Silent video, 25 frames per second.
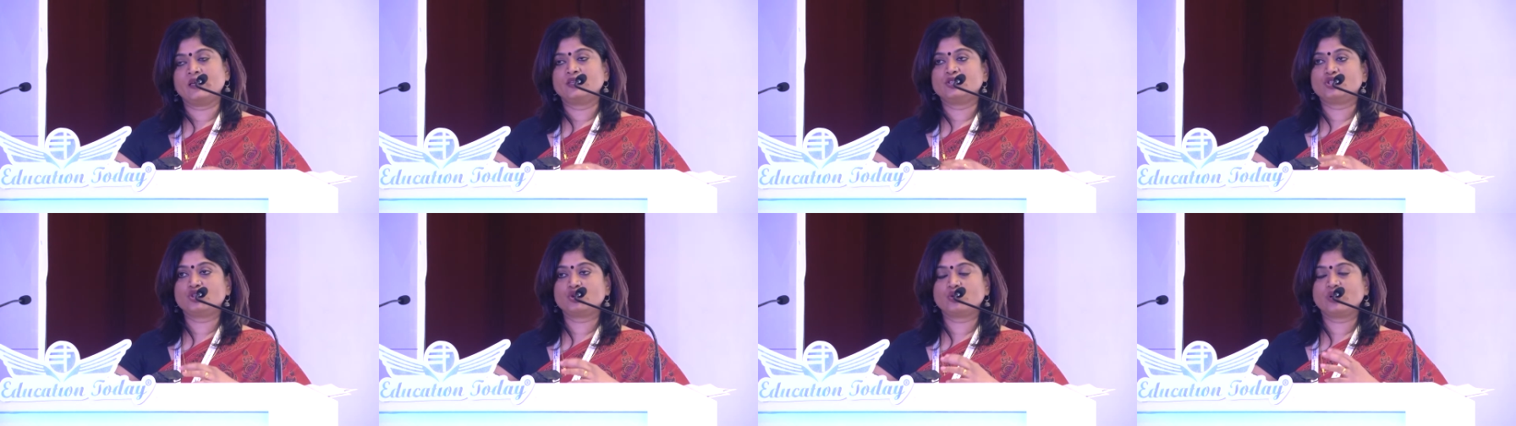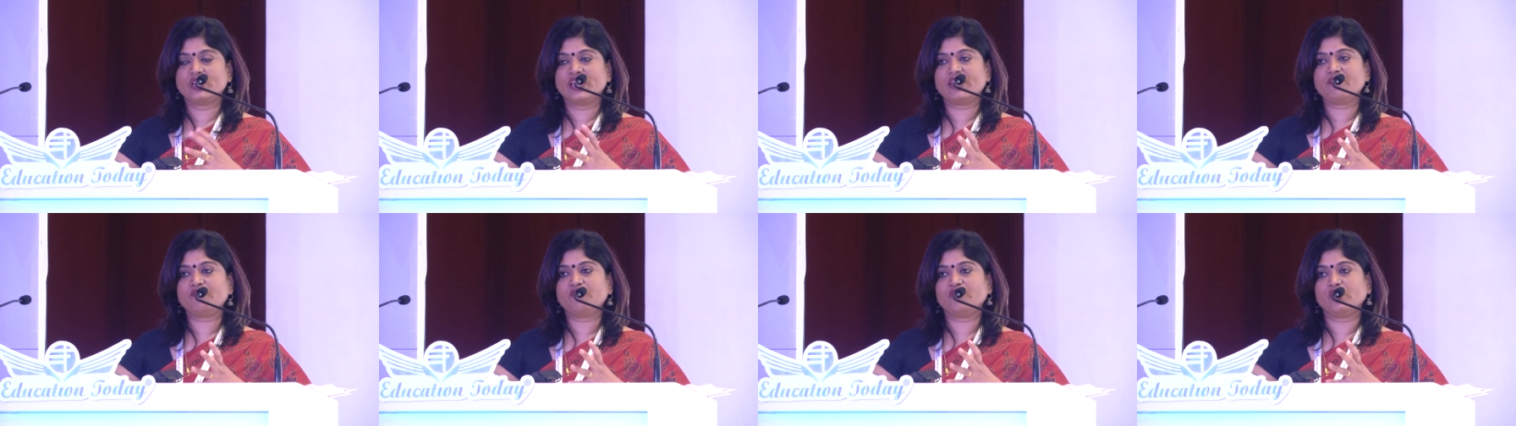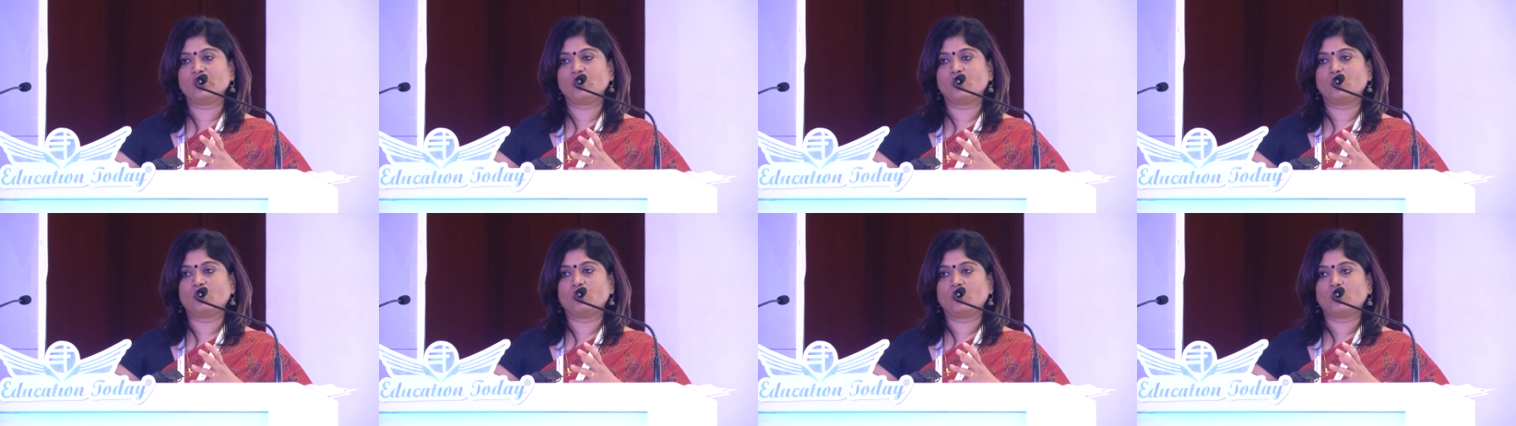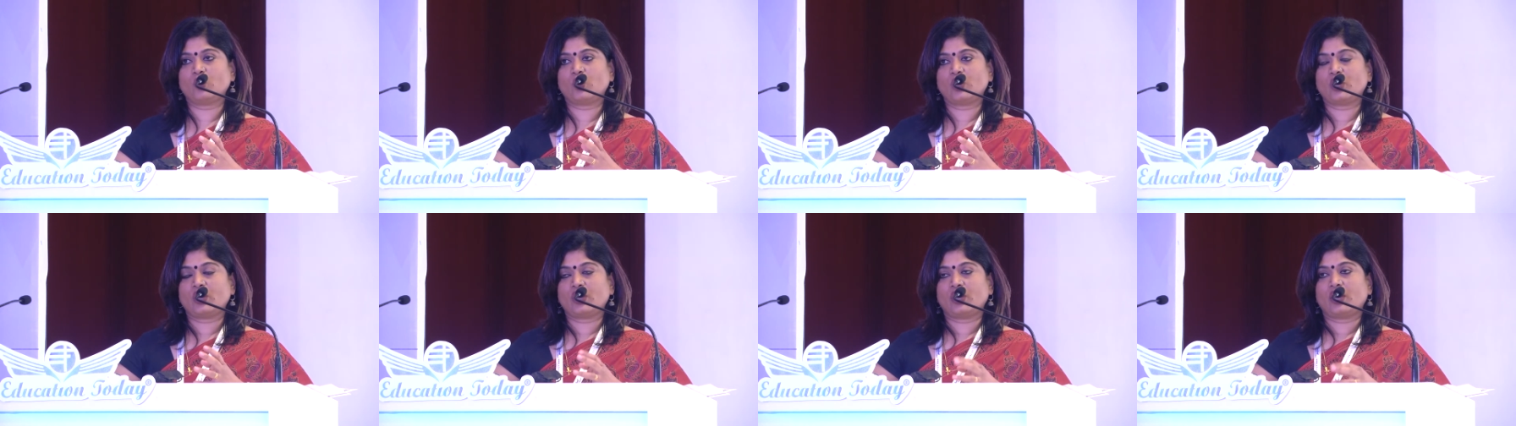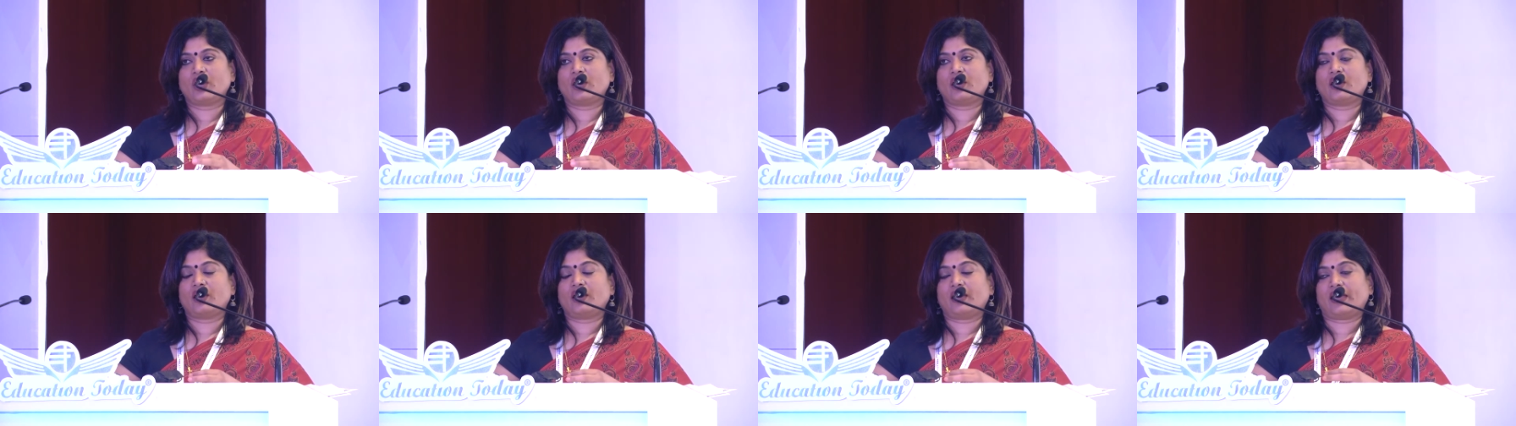to give you
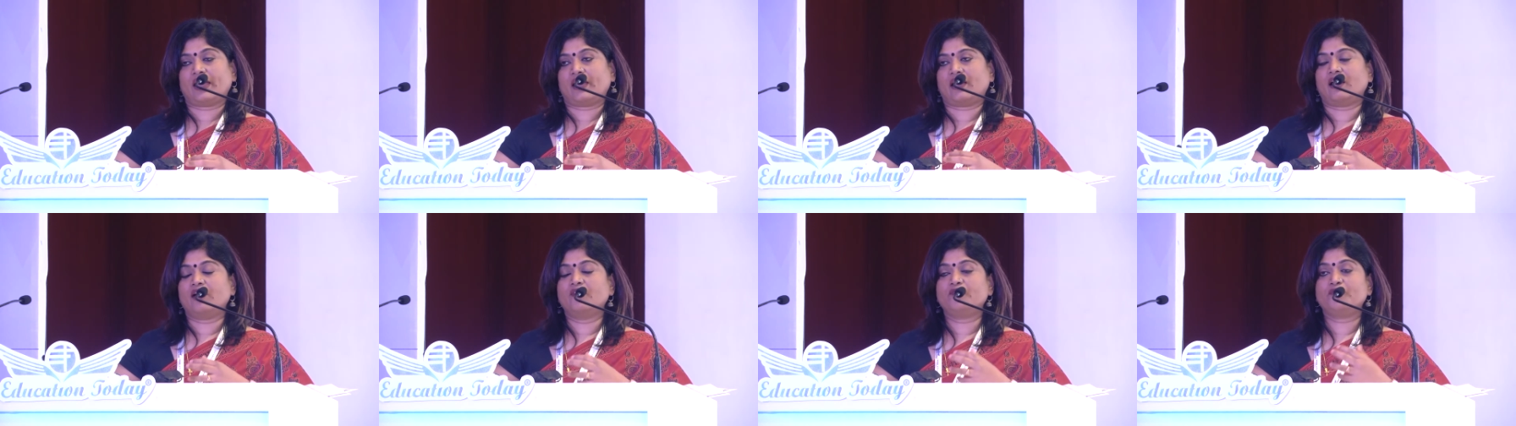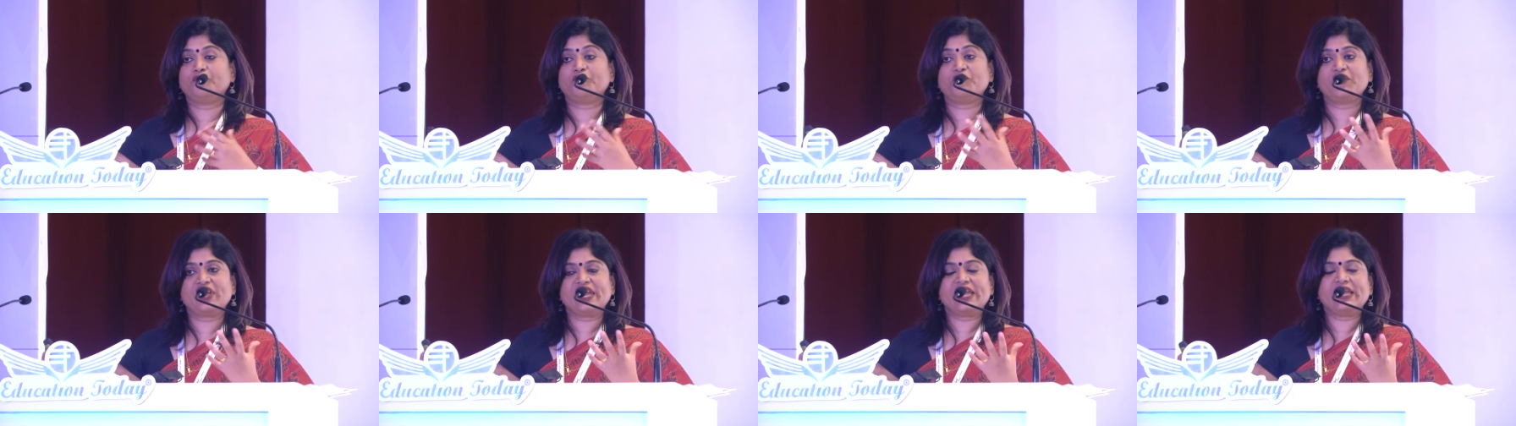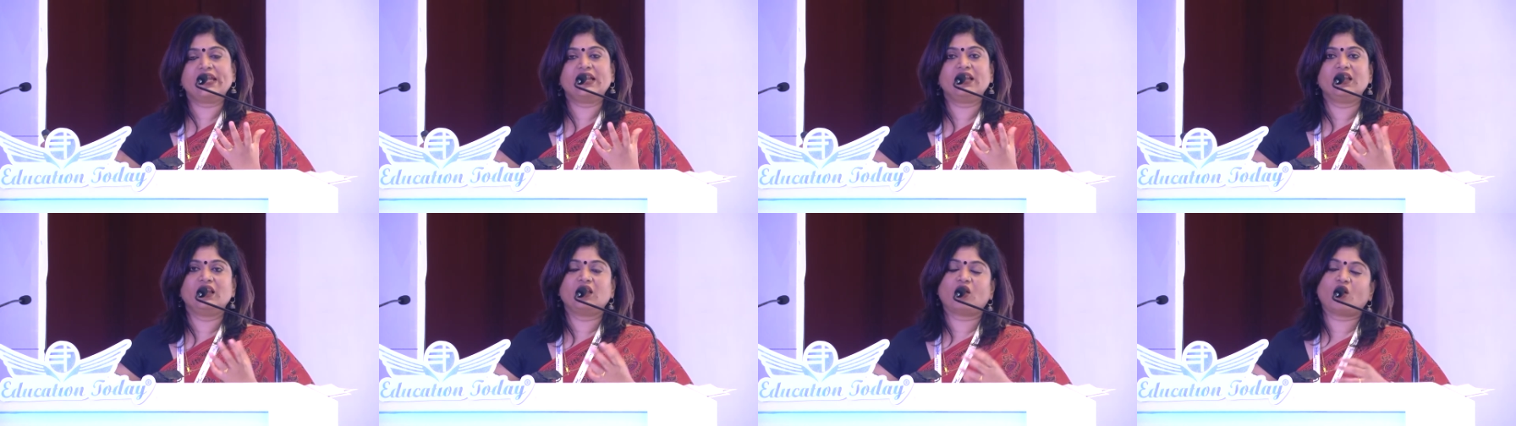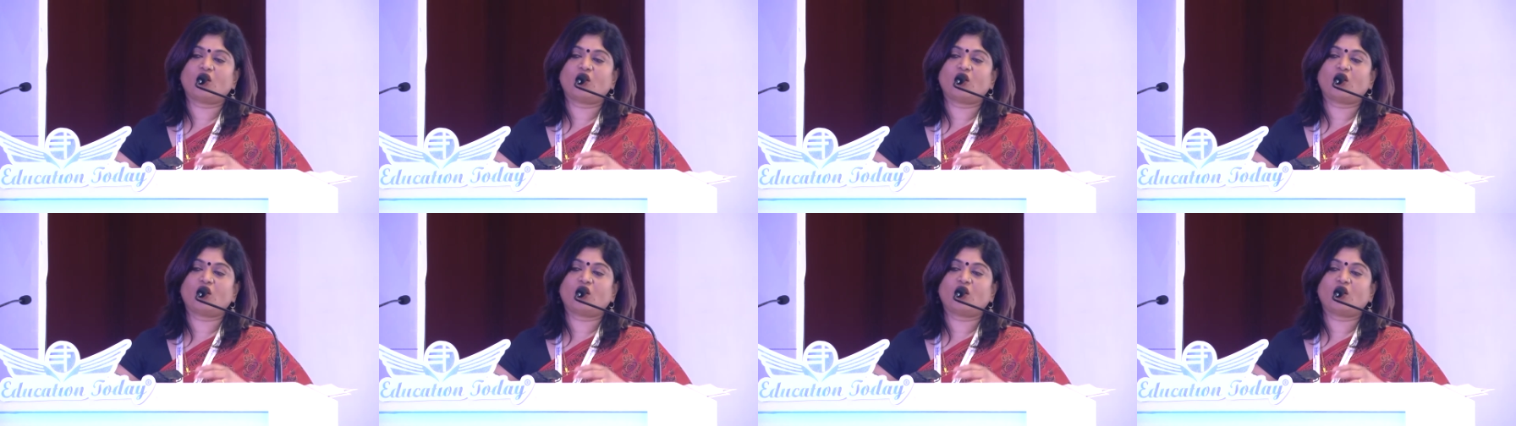a feel